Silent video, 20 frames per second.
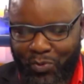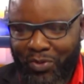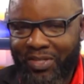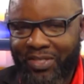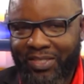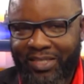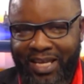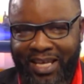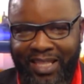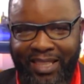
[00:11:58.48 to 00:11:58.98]
Ruth
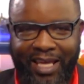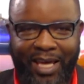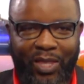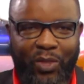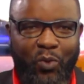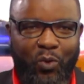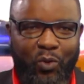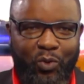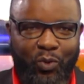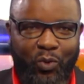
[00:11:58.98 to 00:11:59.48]
is saying there
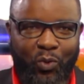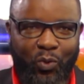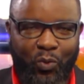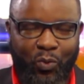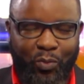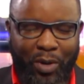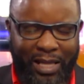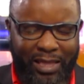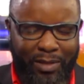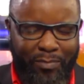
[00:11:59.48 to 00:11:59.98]
are those
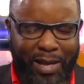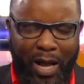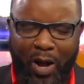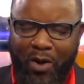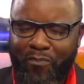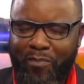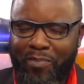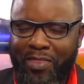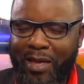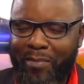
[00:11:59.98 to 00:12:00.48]
who, at the
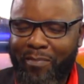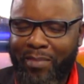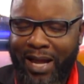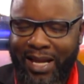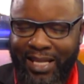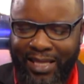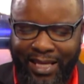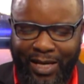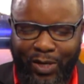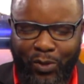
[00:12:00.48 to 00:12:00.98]
back of their
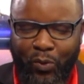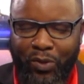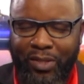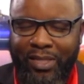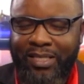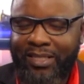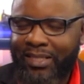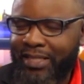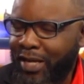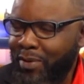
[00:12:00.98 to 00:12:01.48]
mind, they know
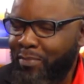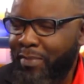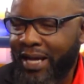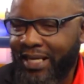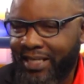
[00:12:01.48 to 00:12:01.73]
this day